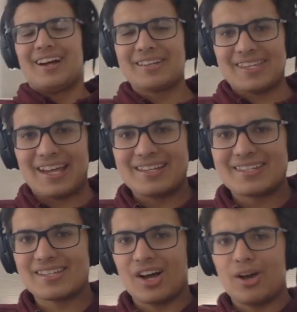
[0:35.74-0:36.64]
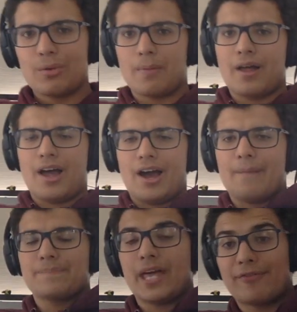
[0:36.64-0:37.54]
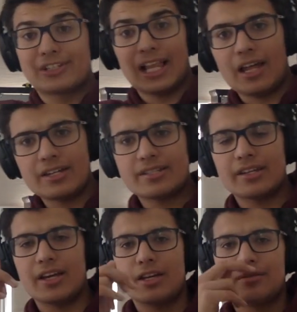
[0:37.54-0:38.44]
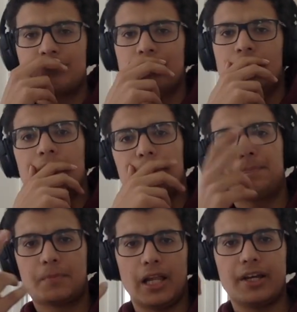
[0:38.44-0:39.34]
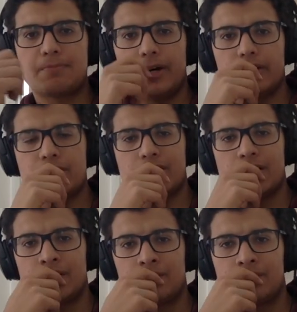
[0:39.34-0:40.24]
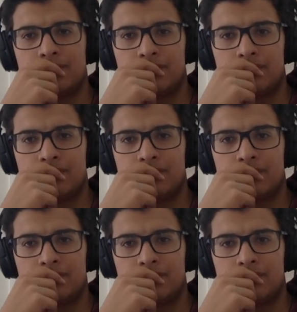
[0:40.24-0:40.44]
Okay, so um, Af Gladys then, Gladys Butter Chicken.